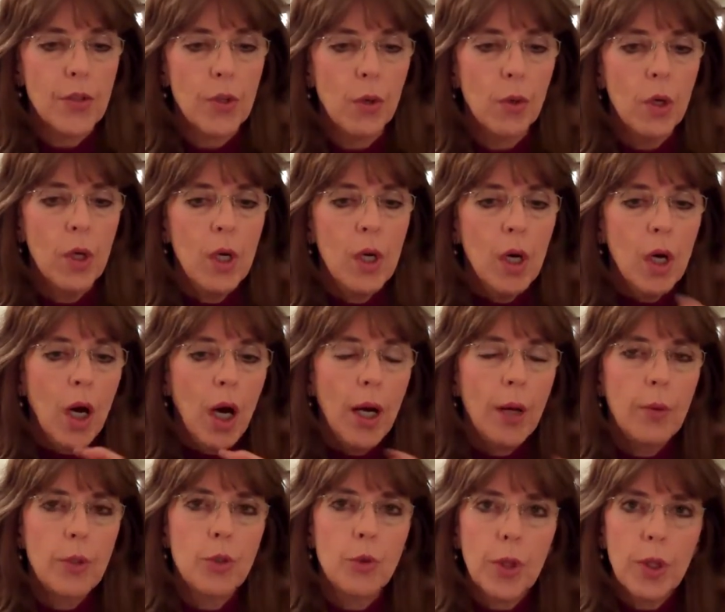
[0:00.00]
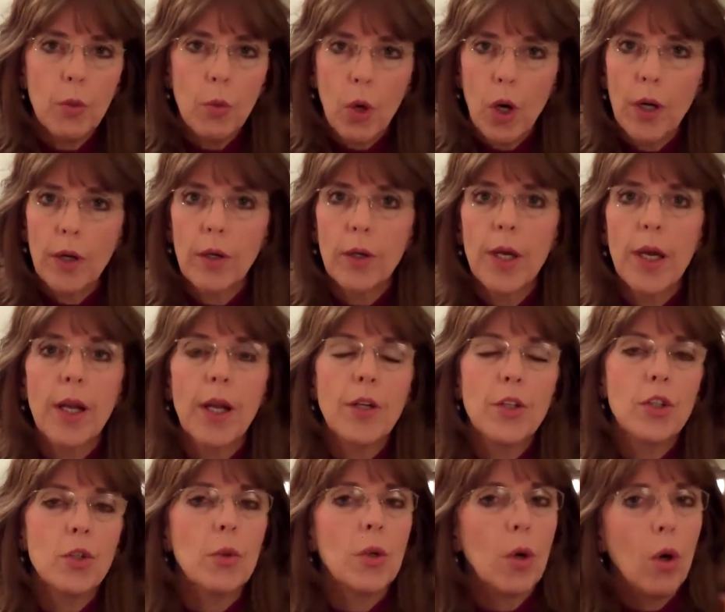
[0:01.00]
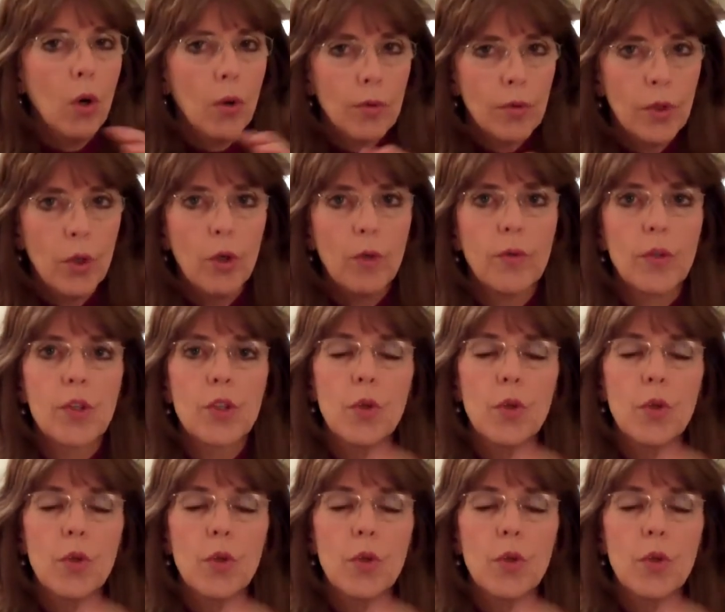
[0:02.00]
So I would drink water, and I'd do it over and over.